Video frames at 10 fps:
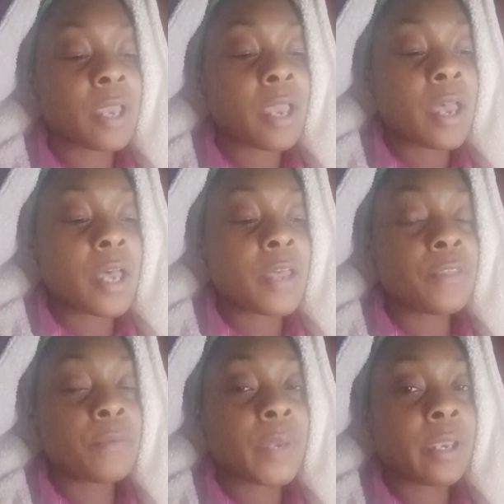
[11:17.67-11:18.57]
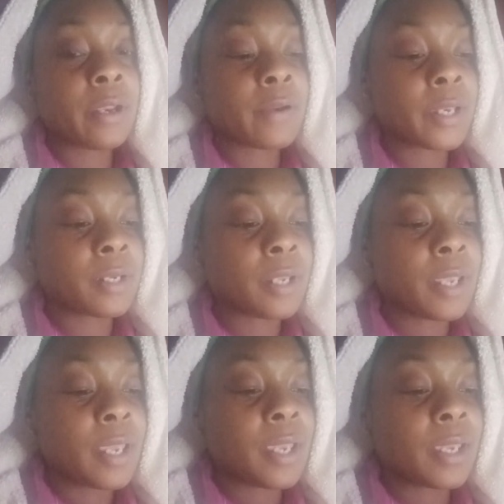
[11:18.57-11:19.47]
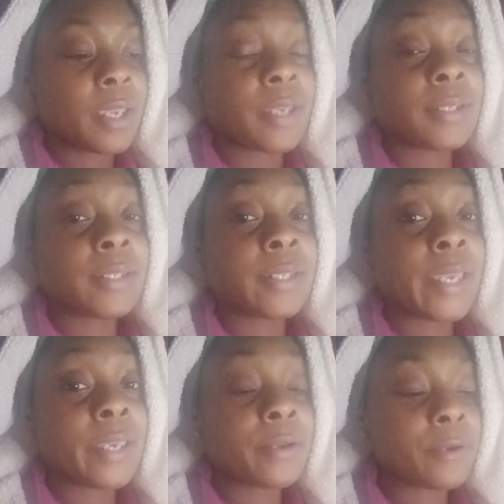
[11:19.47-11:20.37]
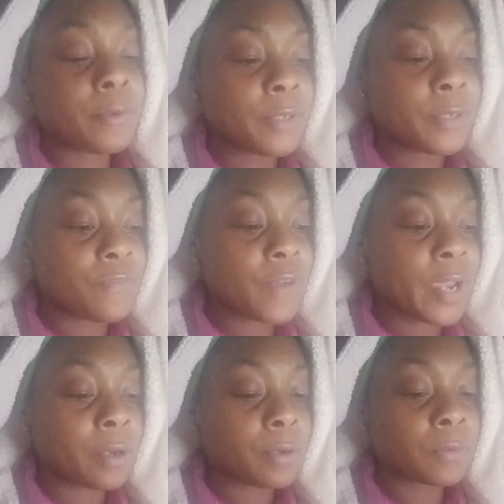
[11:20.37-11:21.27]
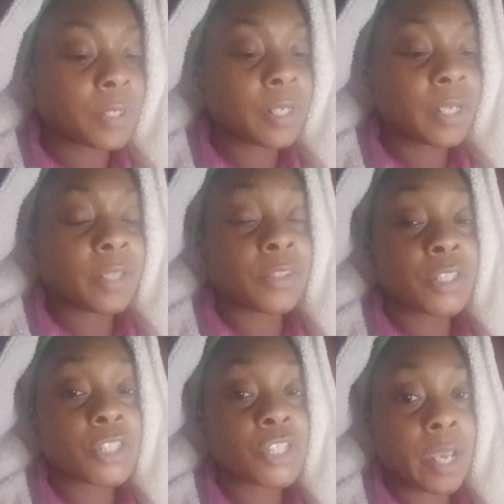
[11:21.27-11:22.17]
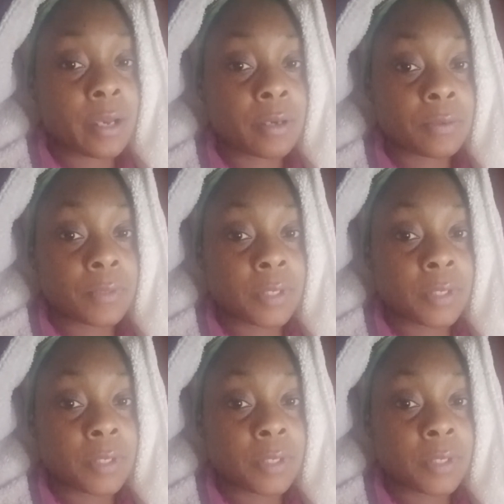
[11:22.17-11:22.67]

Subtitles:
of the parent can later be found in the child.